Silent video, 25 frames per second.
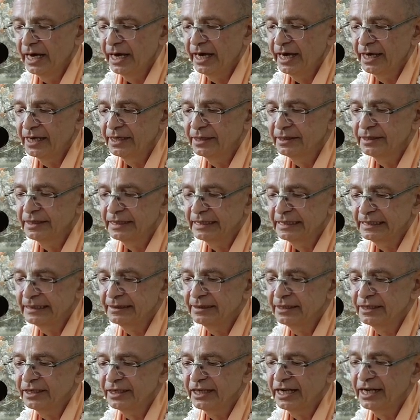And
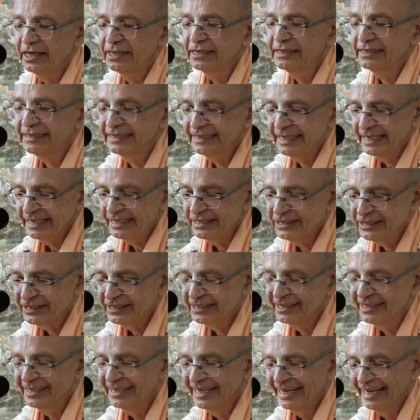the
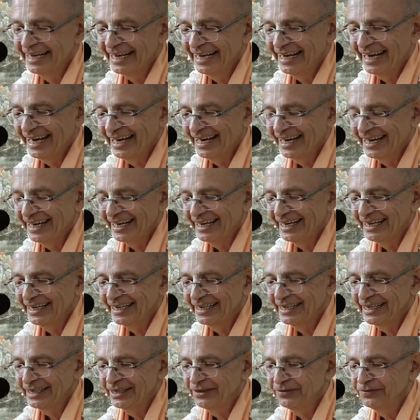realization,
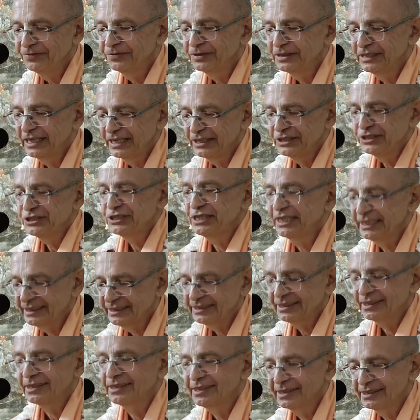uh, if we
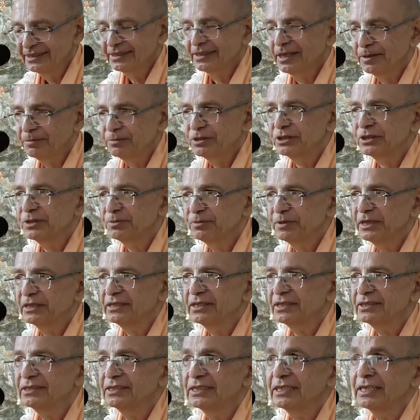digested the subject
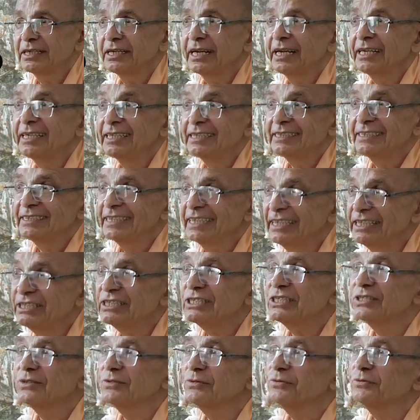matter, the
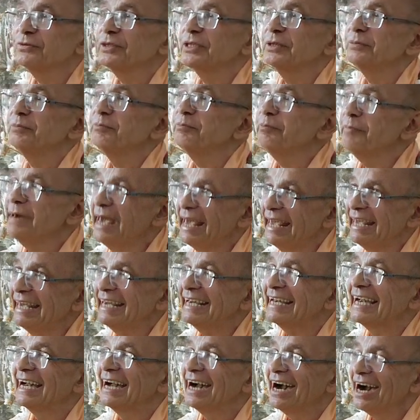realization will
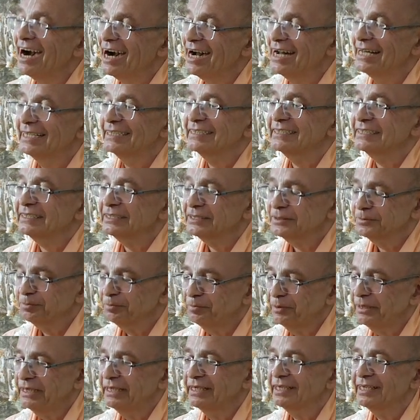make us
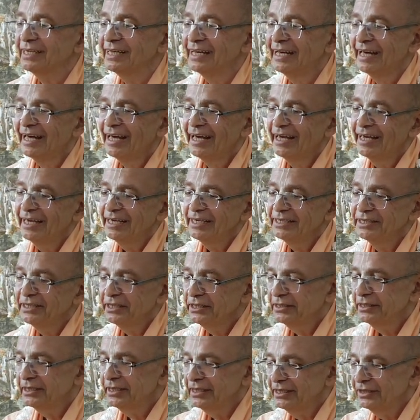speak in
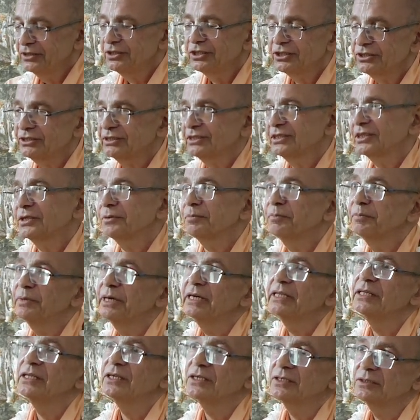an interesting
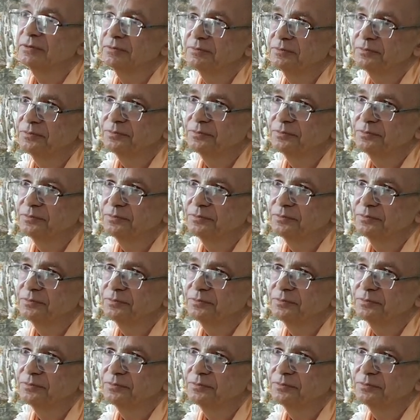manner.